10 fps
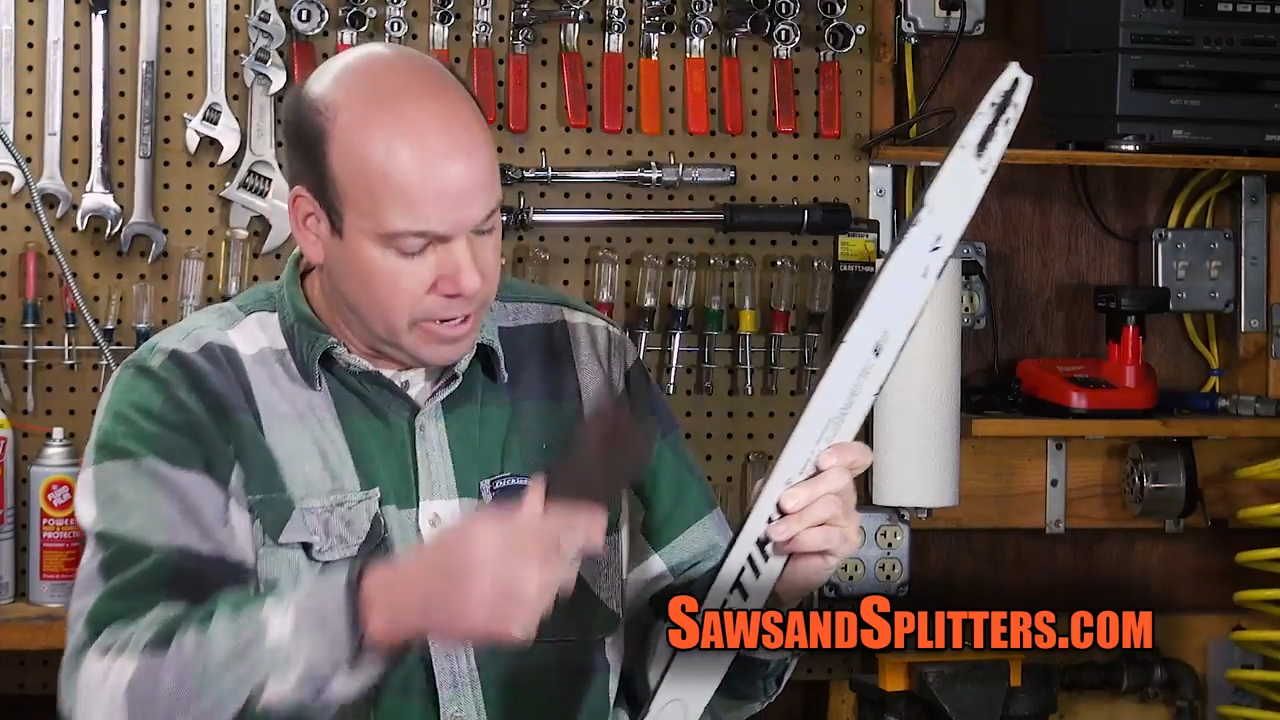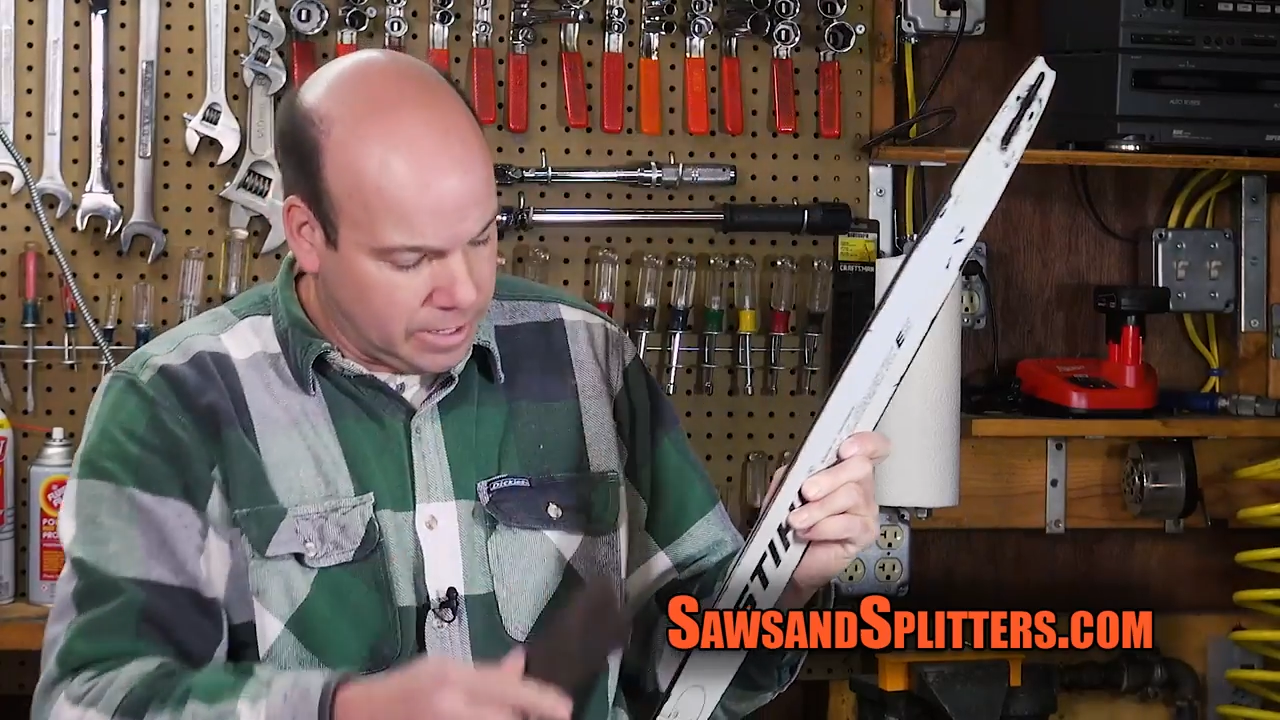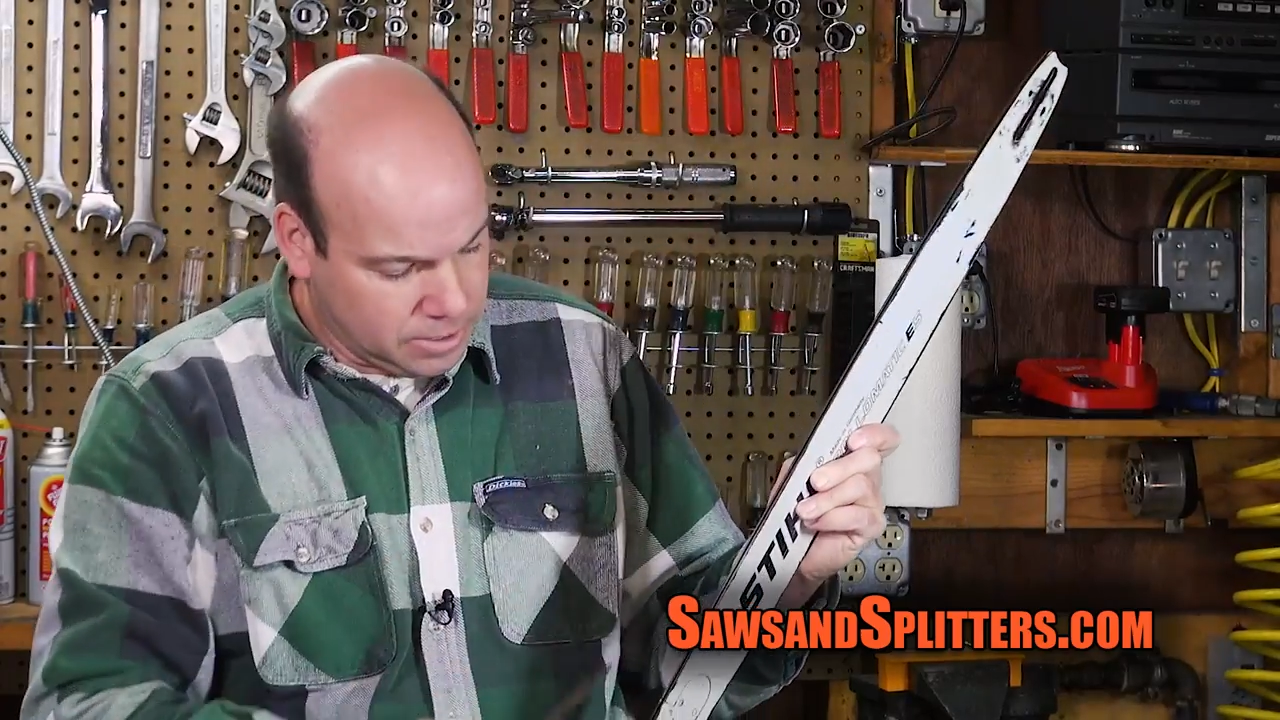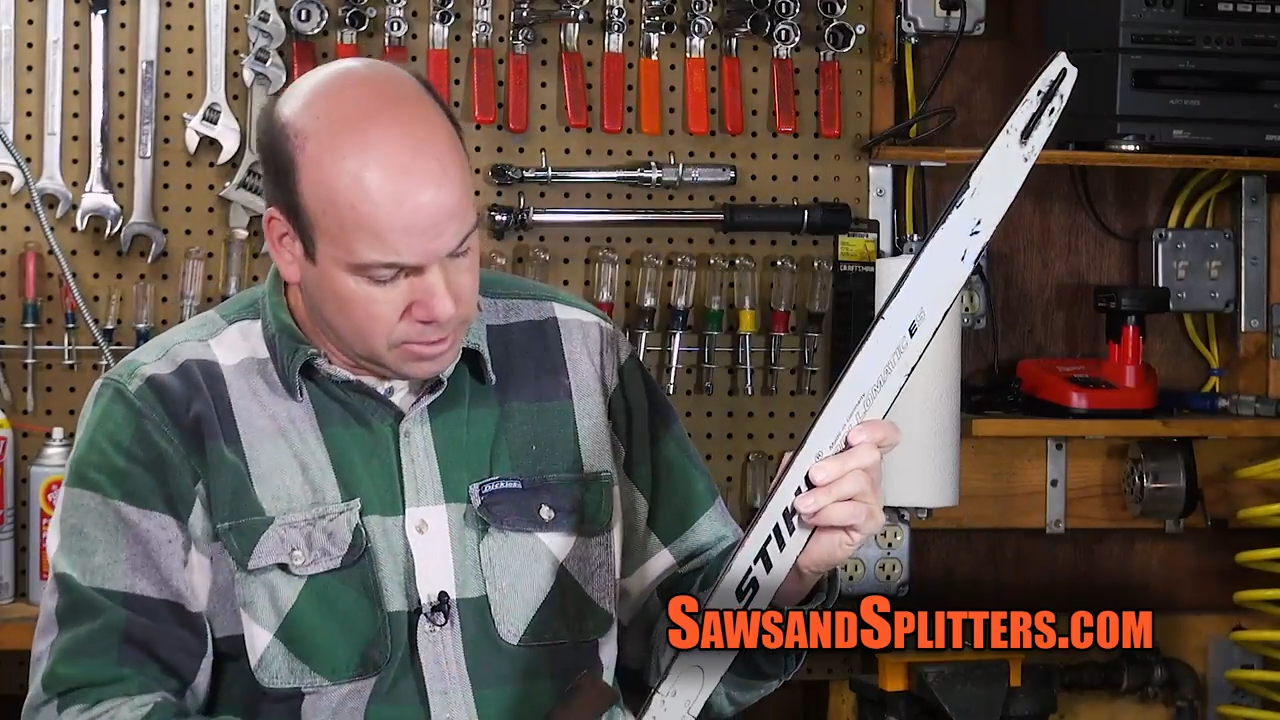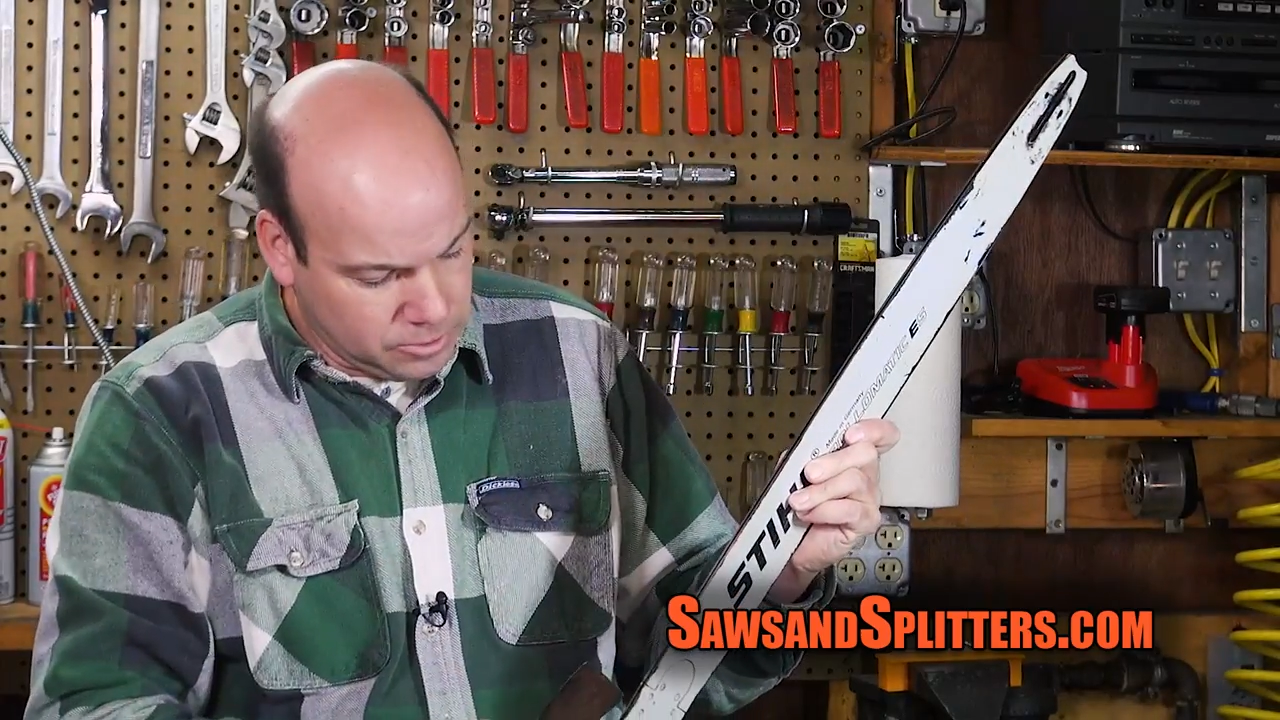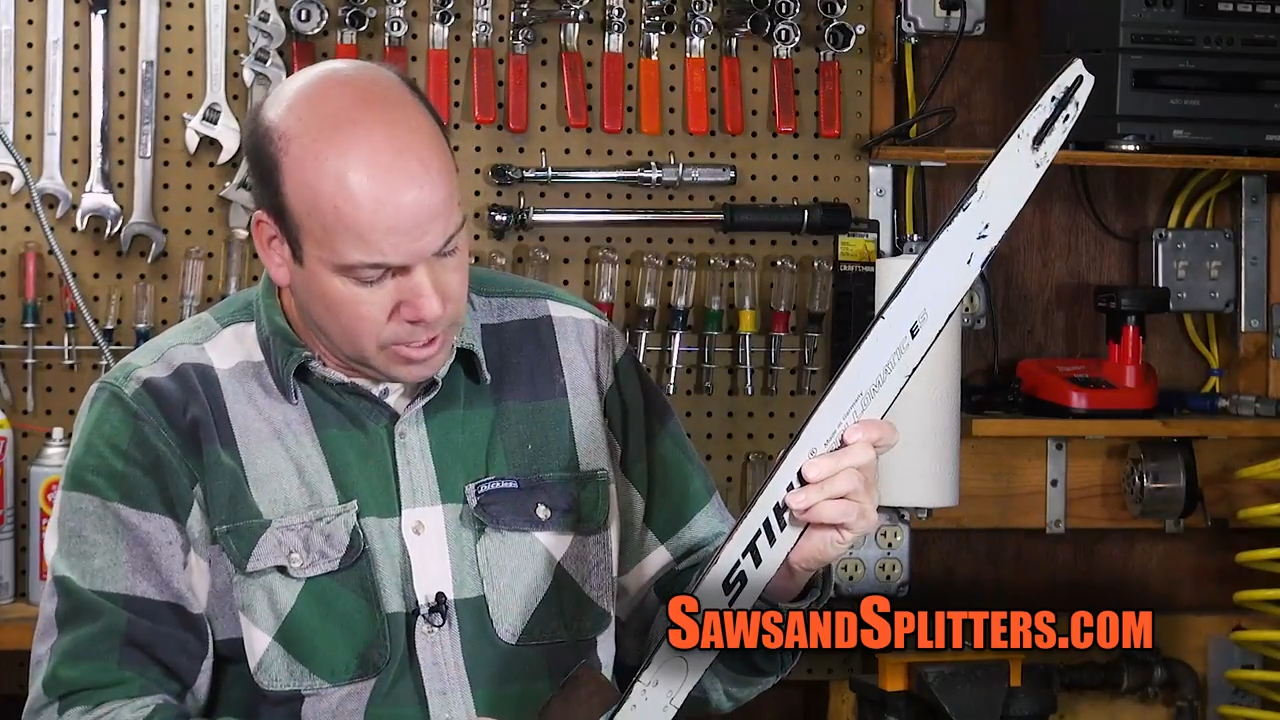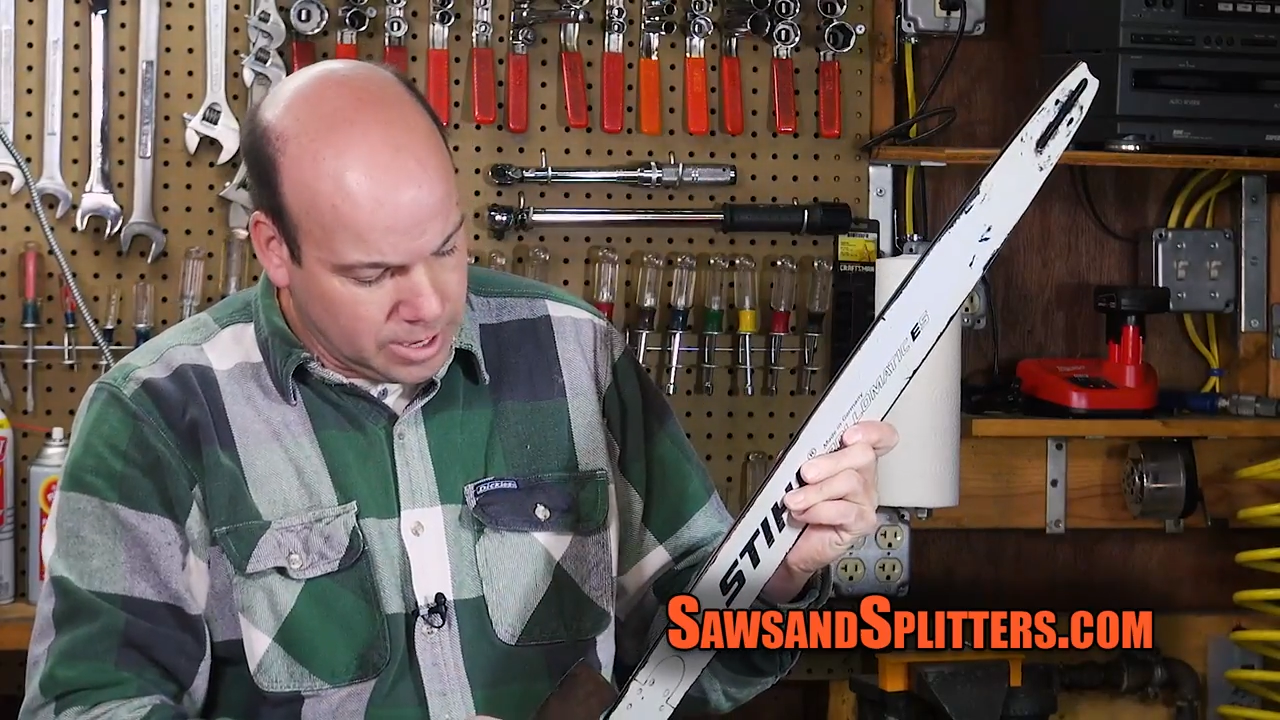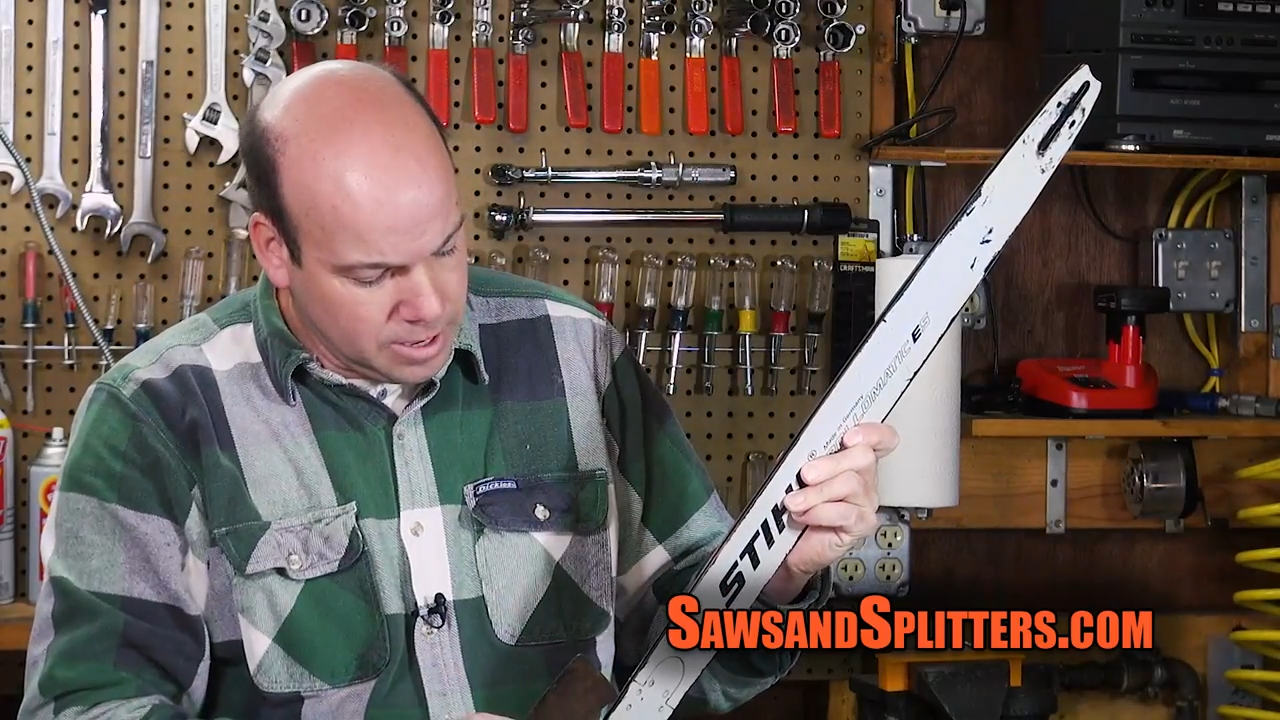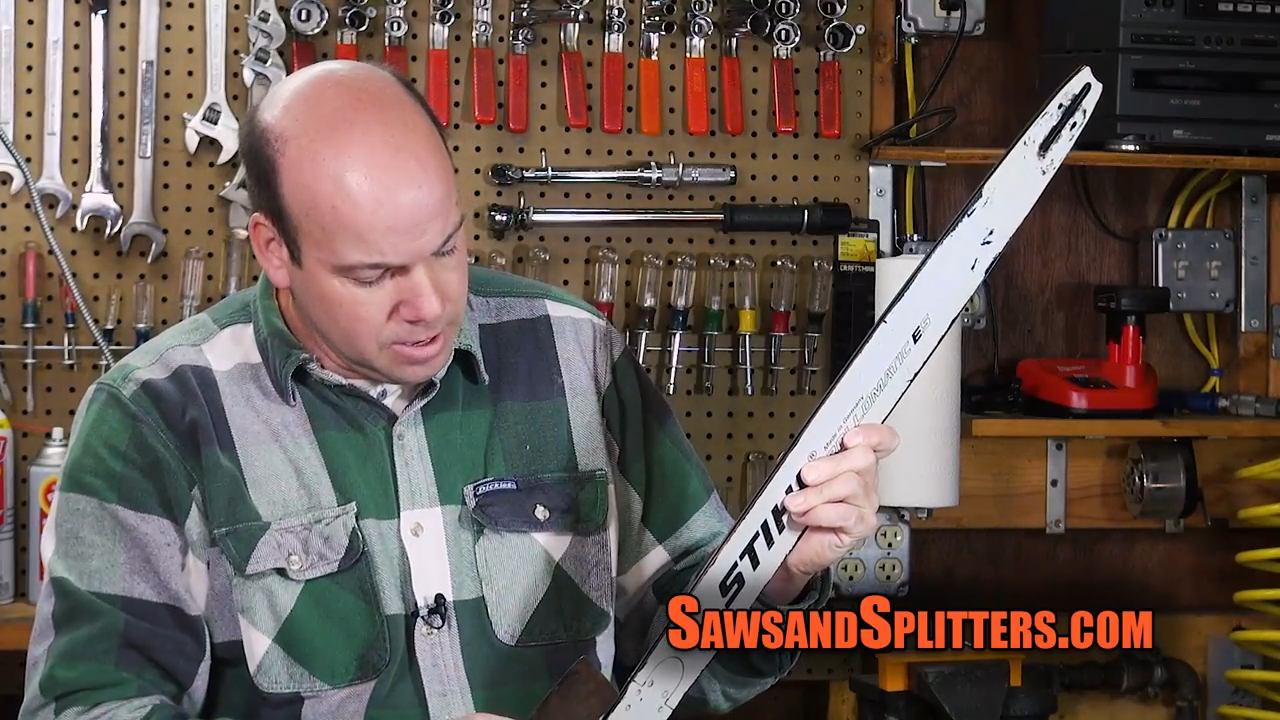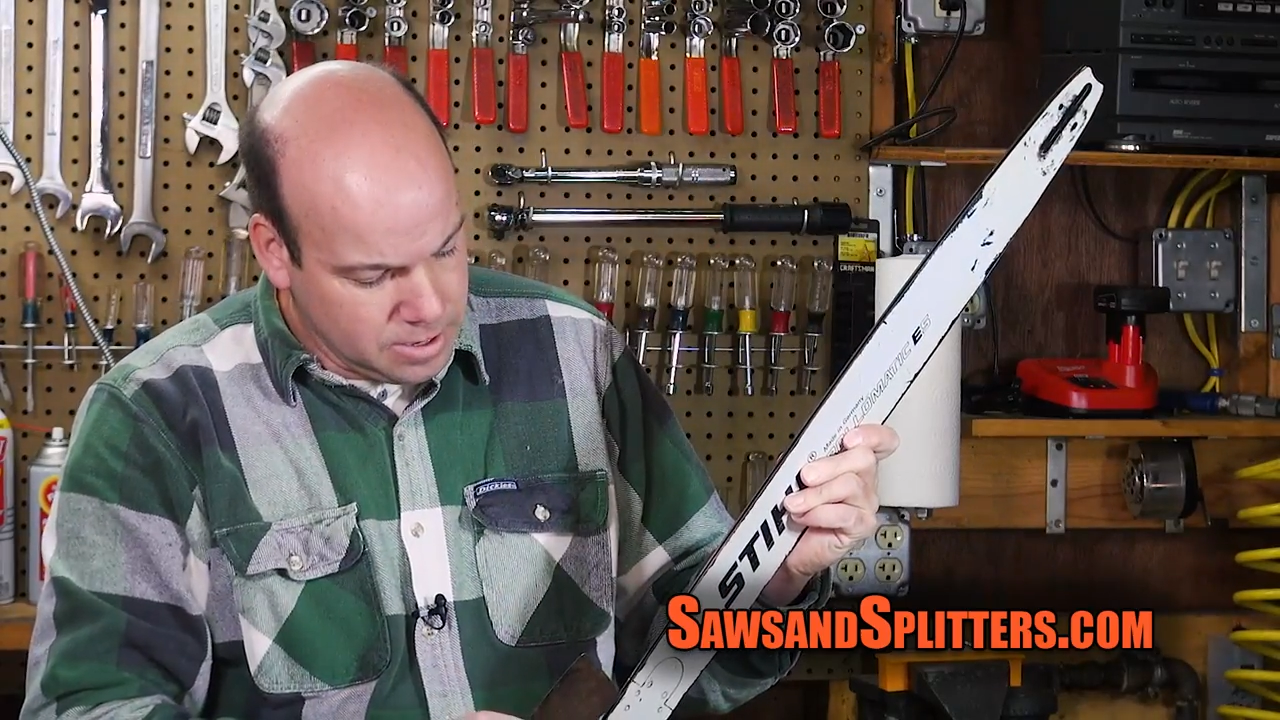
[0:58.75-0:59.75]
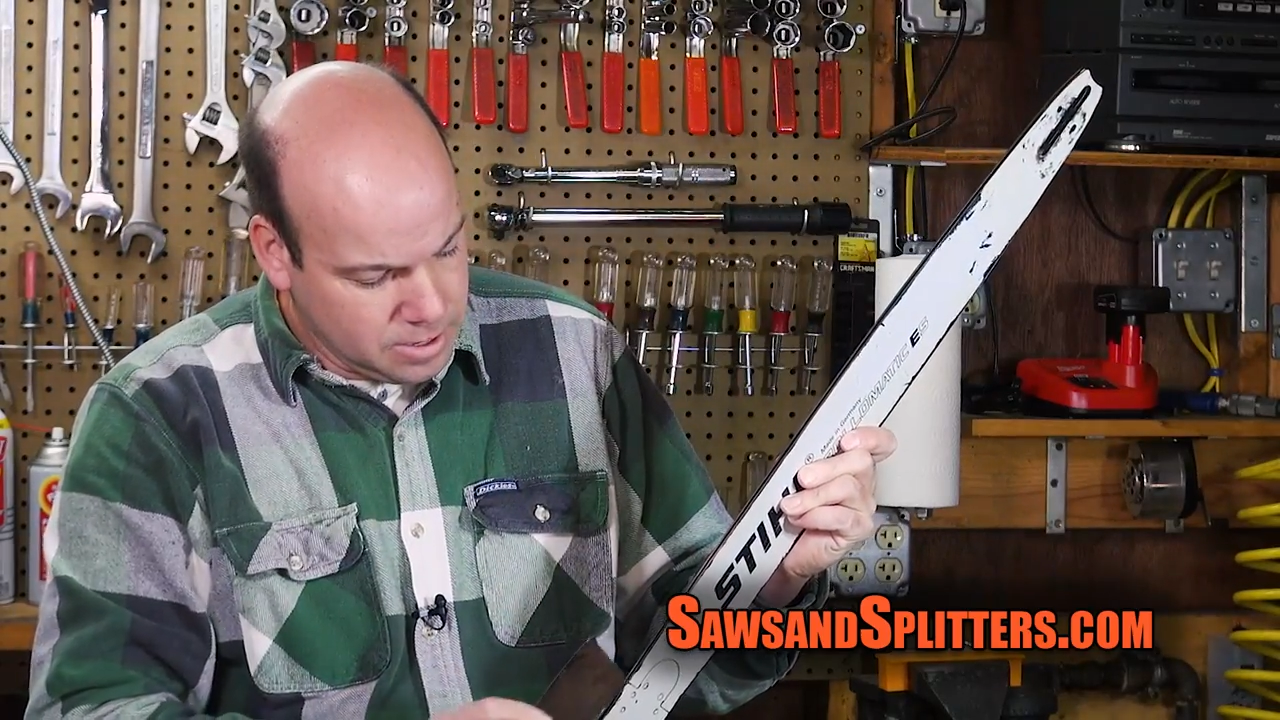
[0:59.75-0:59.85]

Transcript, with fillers: rails, okay?